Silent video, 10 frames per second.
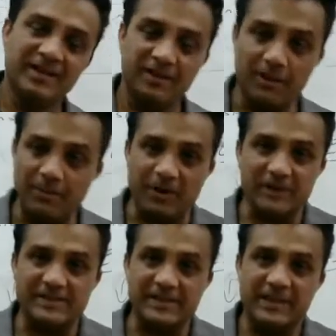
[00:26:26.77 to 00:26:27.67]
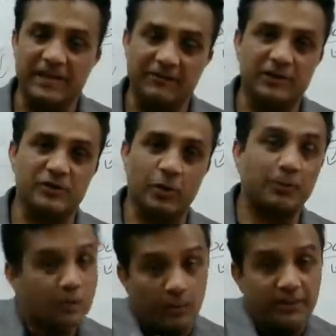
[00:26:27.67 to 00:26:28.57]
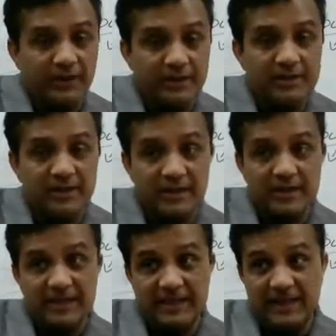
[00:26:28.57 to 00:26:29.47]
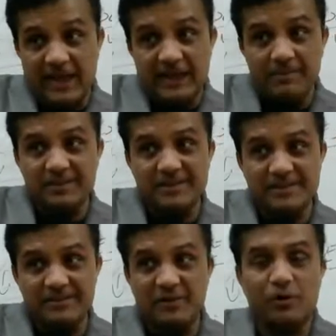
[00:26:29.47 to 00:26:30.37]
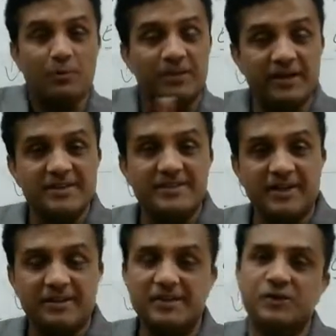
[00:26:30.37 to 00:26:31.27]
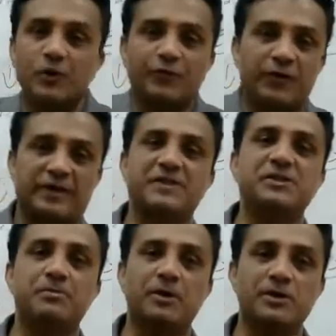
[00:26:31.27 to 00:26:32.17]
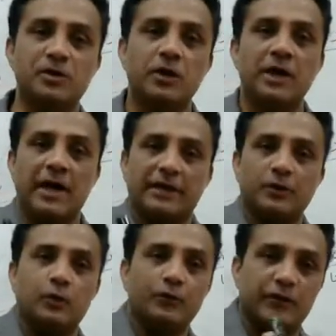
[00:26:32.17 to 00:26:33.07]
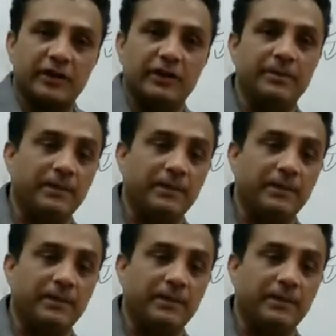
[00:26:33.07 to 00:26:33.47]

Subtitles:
Now because if the competitor in any business, if the competitor is there, that's good for consumer also and the good for the company.